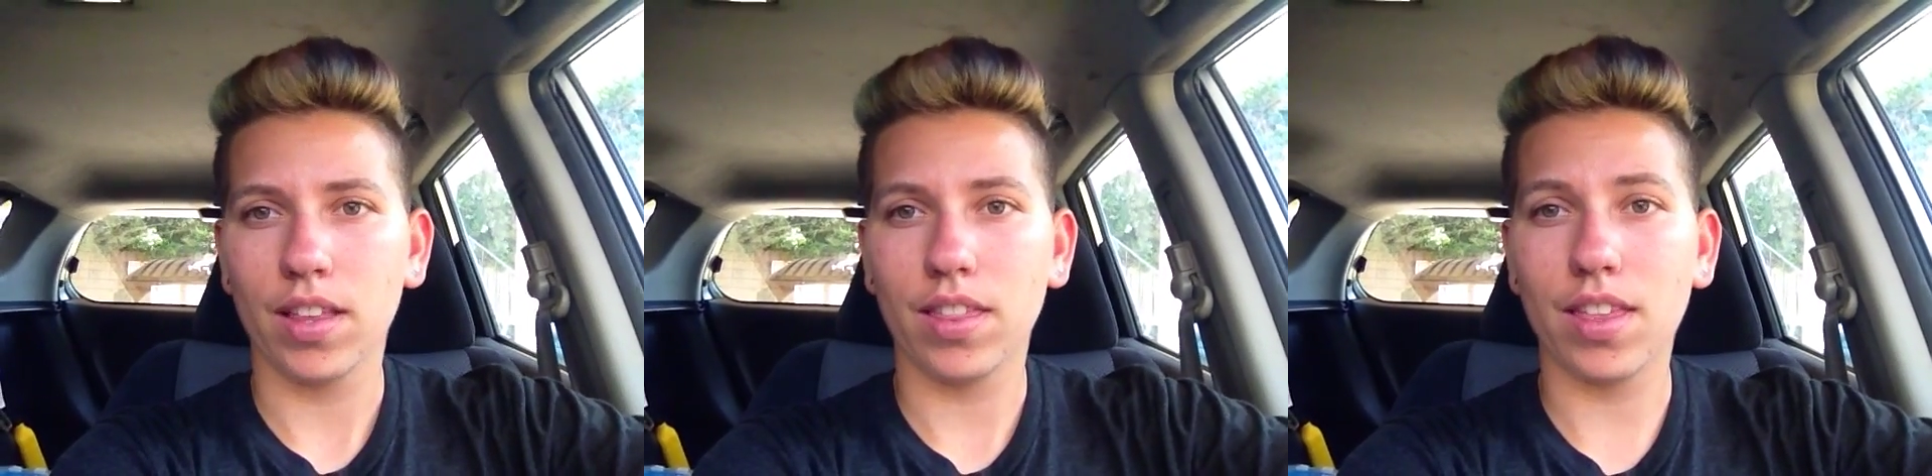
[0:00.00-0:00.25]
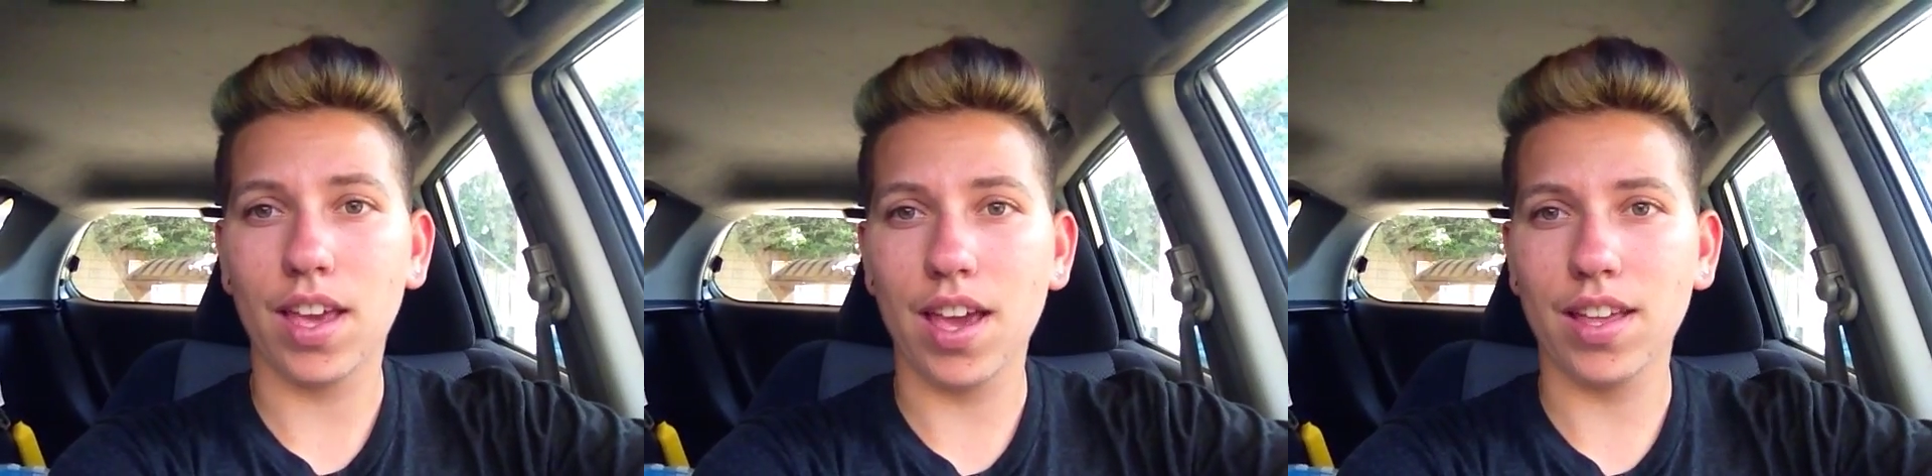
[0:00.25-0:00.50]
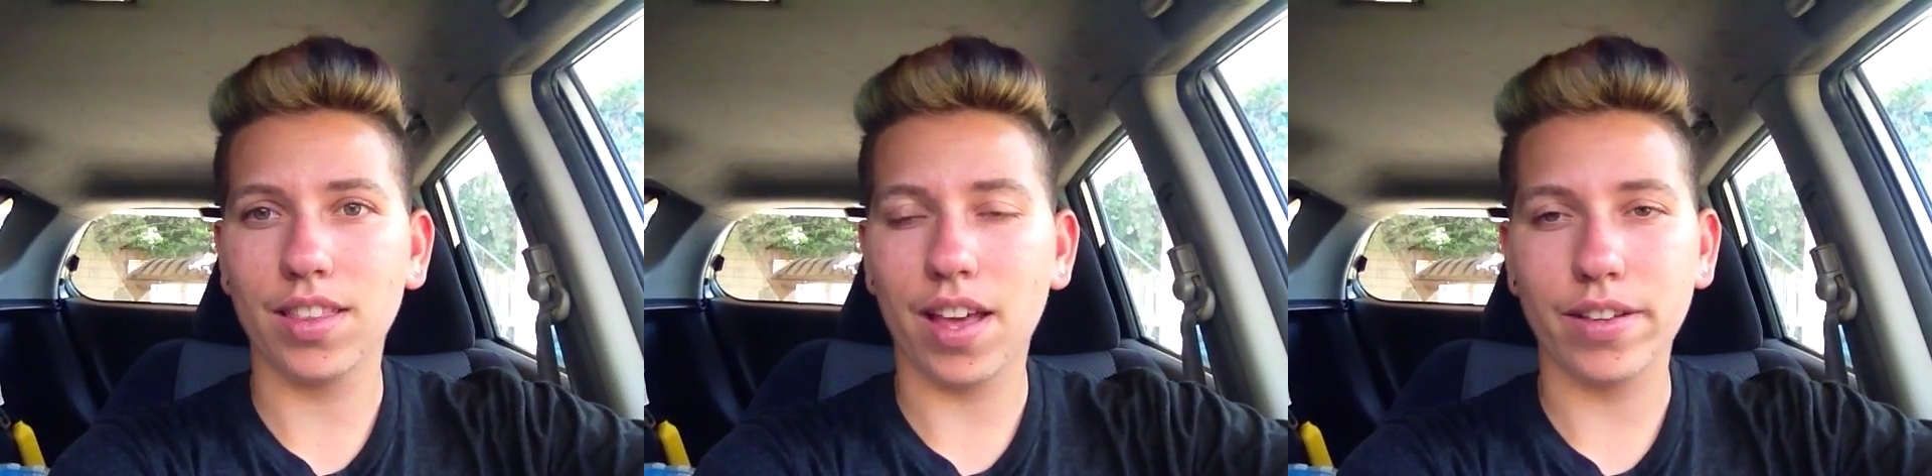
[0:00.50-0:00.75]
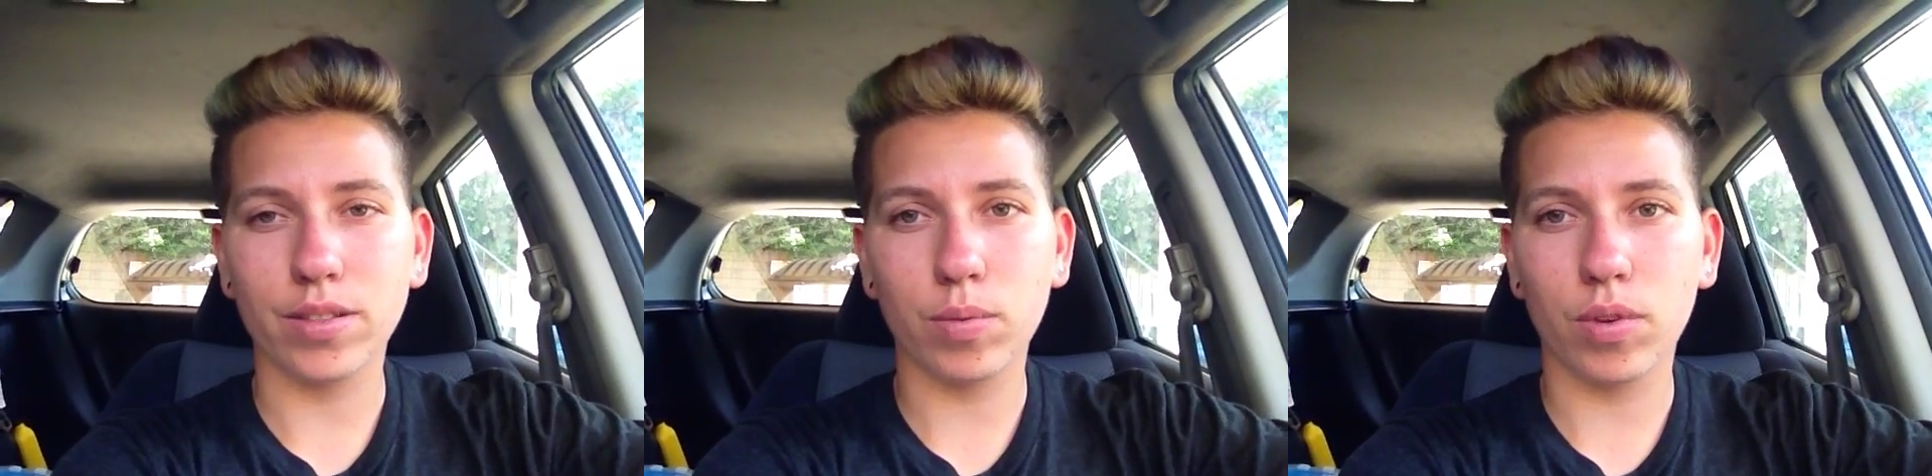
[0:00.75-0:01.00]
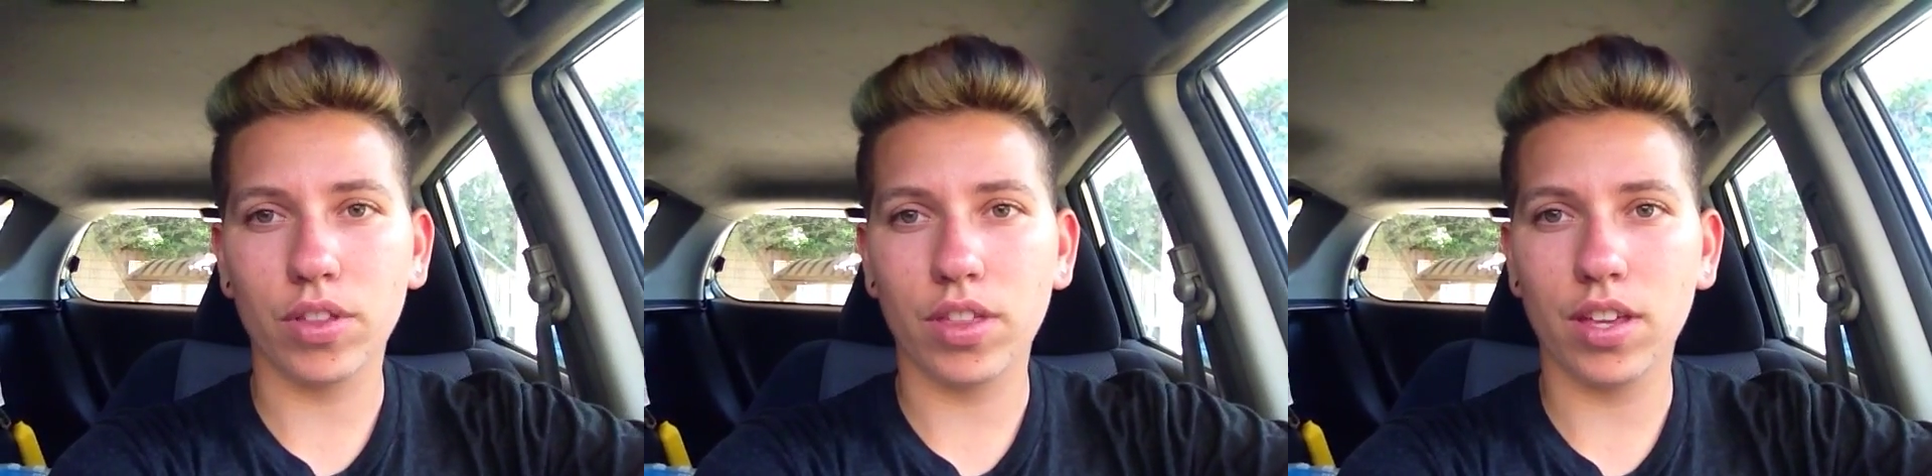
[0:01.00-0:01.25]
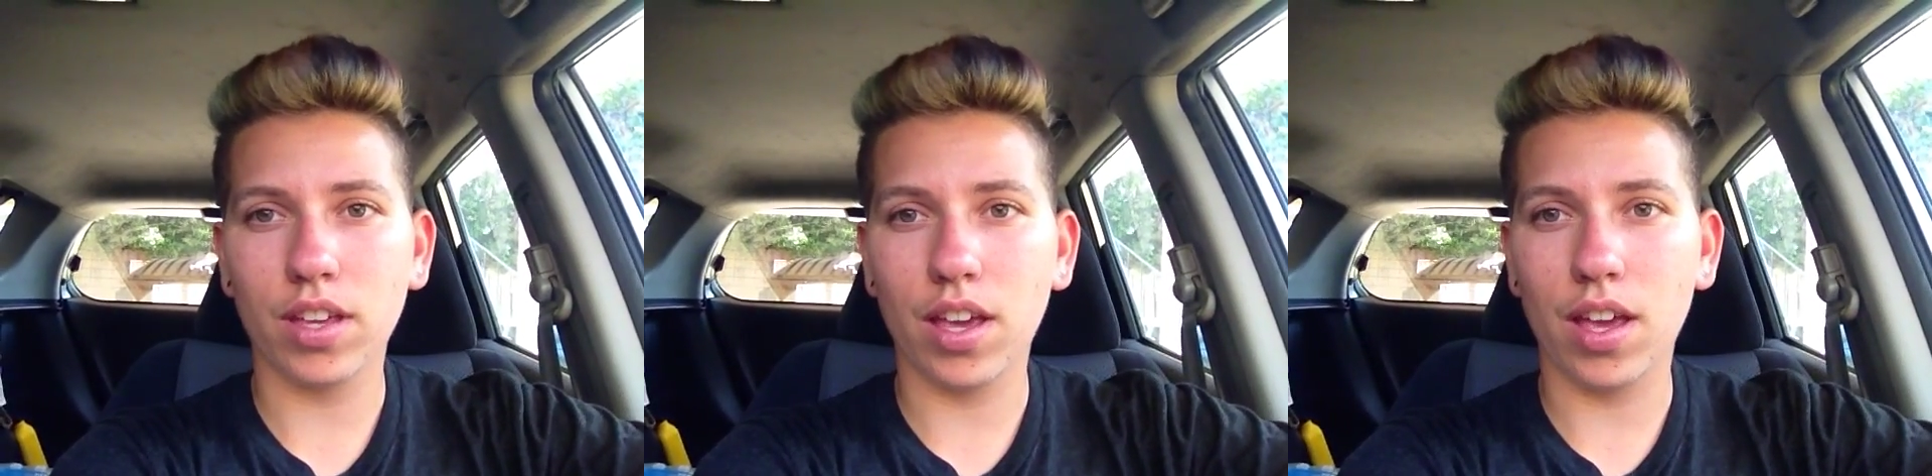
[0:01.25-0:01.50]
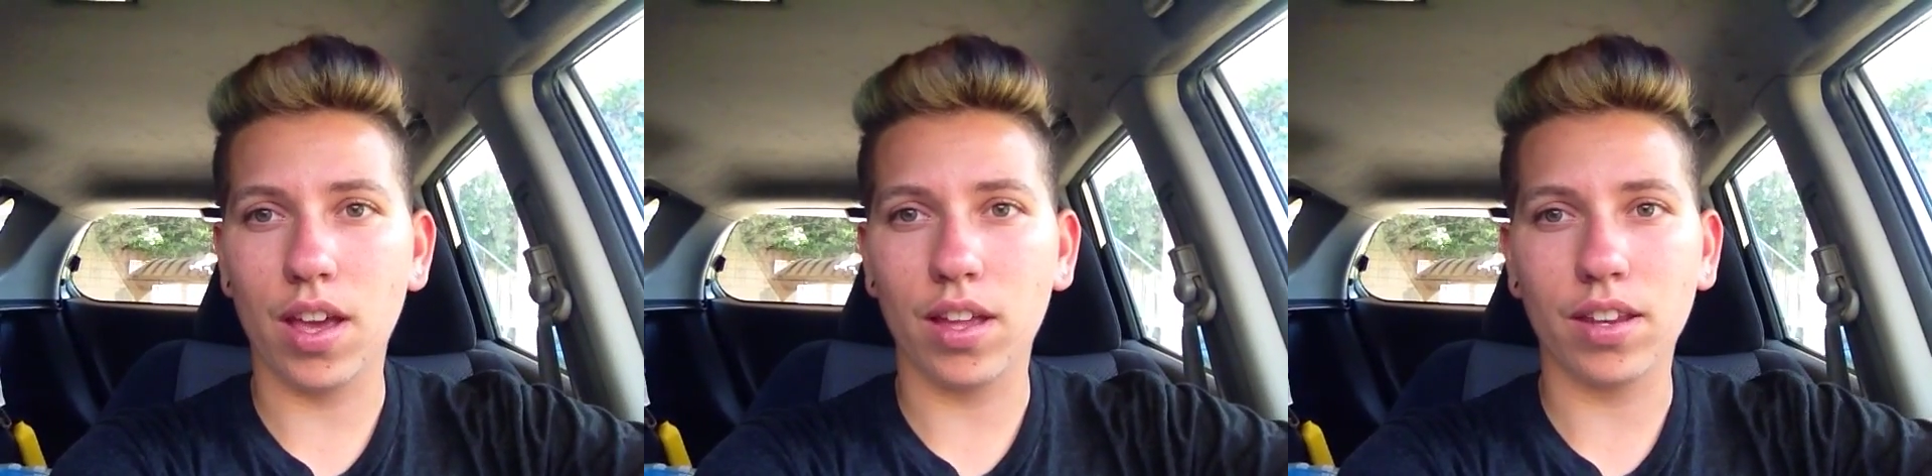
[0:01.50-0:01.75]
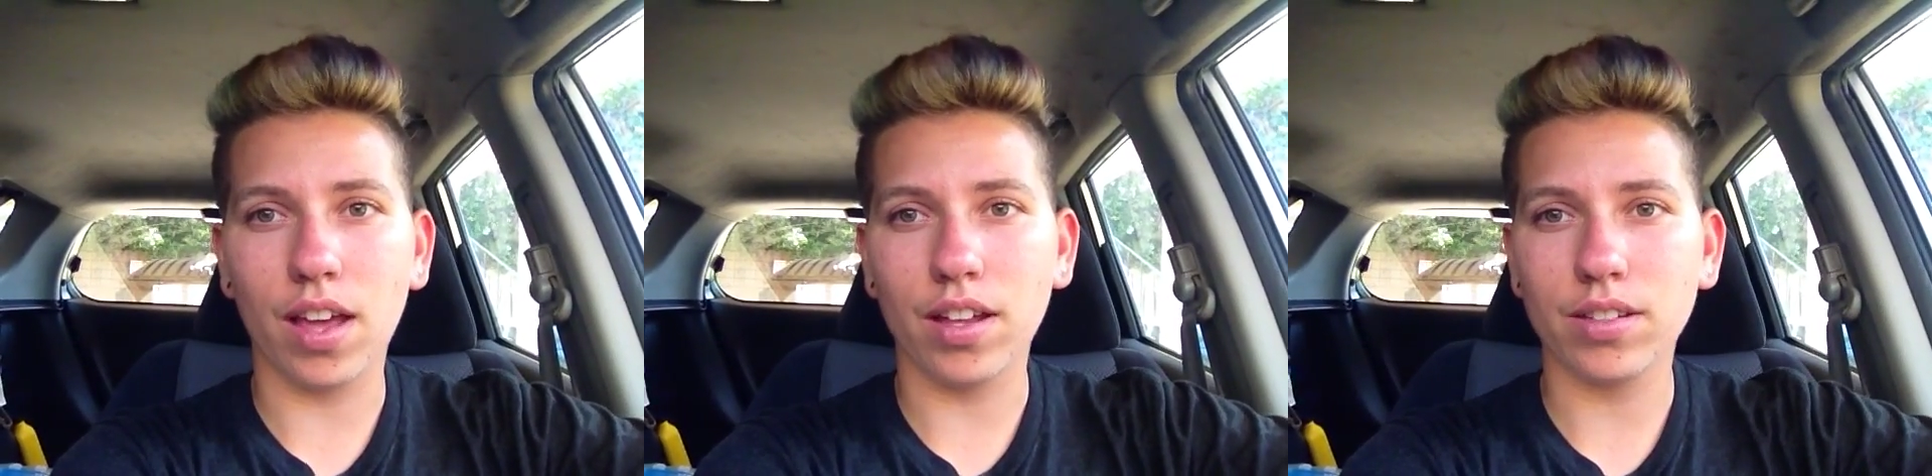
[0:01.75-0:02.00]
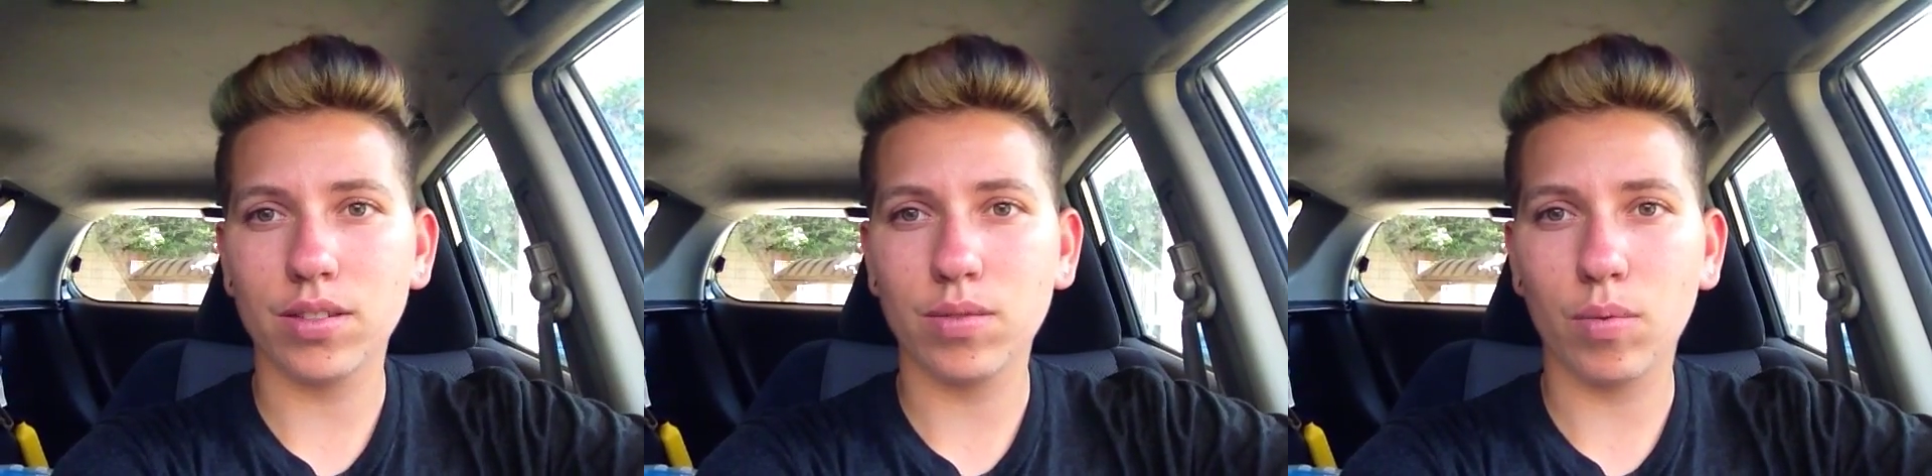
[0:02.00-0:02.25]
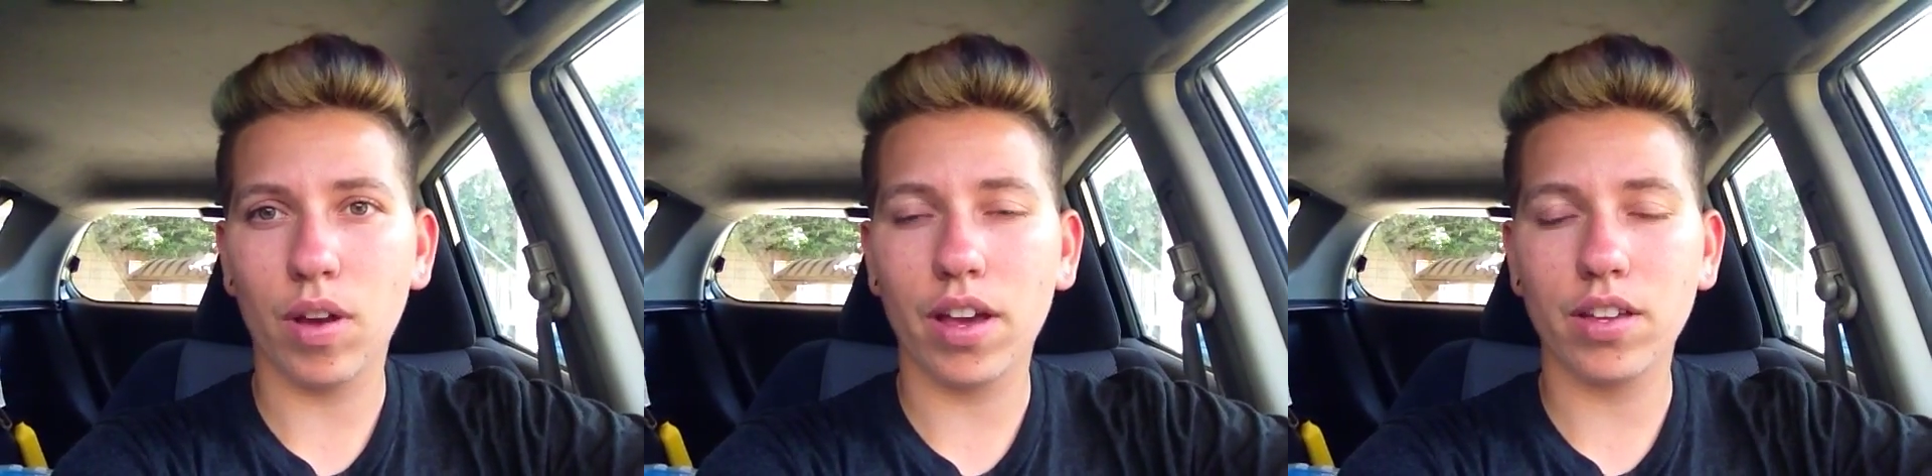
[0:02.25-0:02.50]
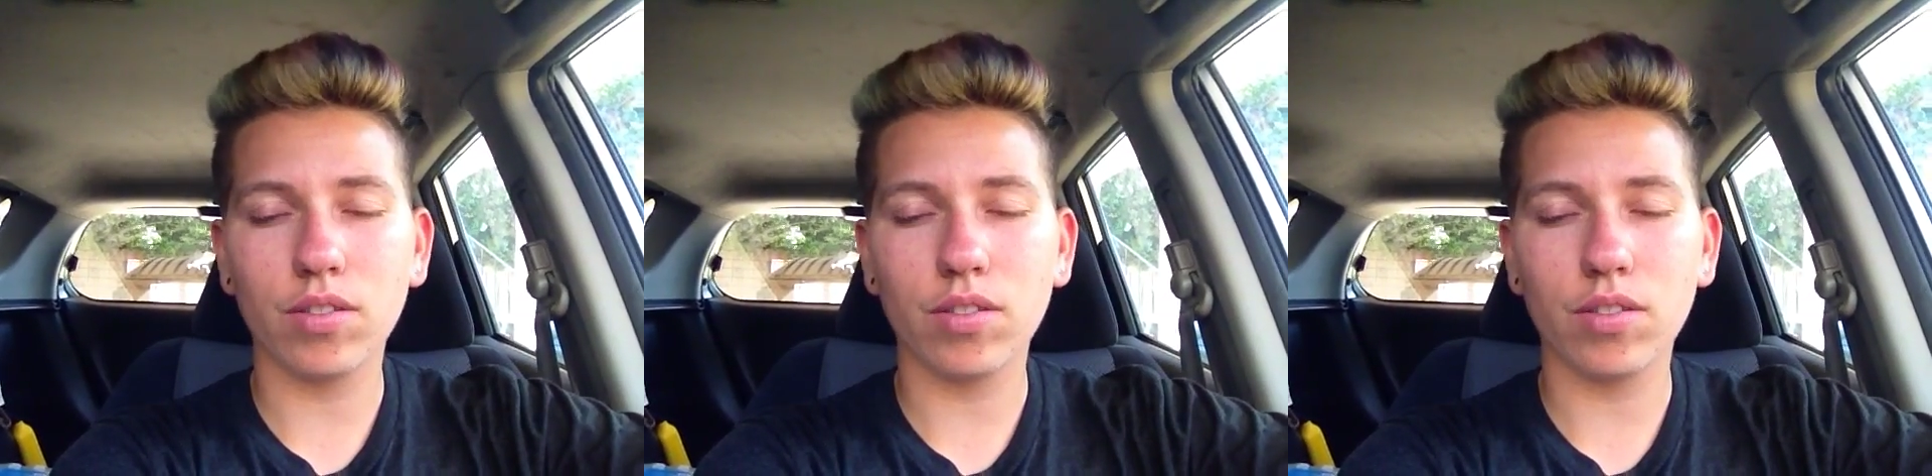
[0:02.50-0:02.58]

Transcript: then that's worth it, and that's why I